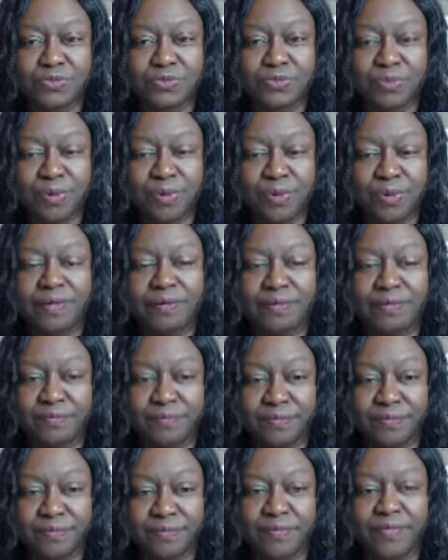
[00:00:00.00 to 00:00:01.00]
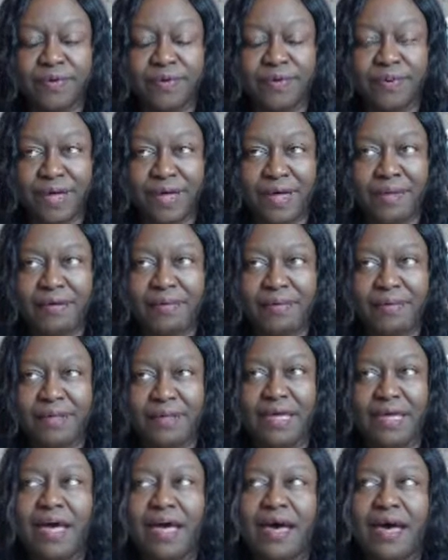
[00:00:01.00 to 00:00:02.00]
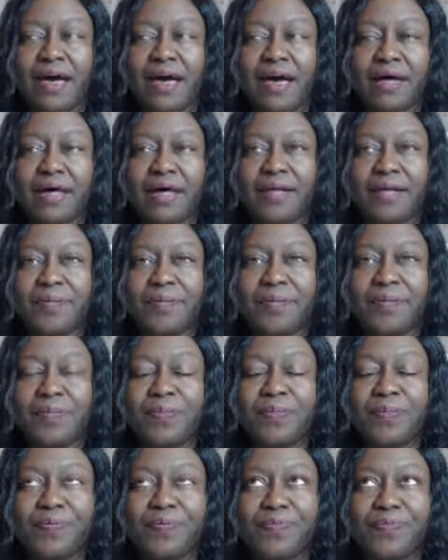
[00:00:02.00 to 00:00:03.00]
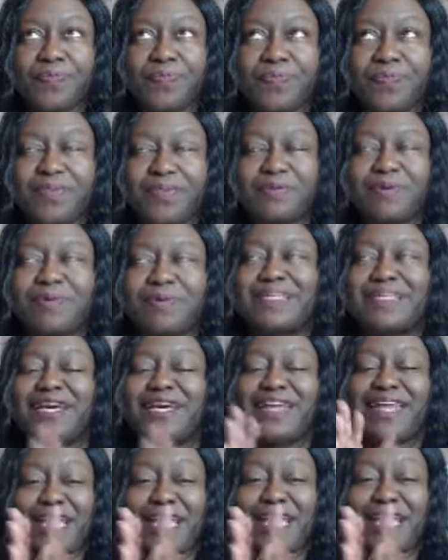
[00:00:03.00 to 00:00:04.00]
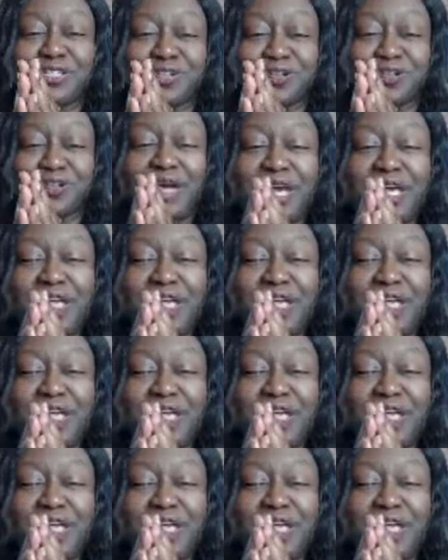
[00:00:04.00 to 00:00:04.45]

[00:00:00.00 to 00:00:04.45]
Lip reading: Right. Okay. What was I going to ask you?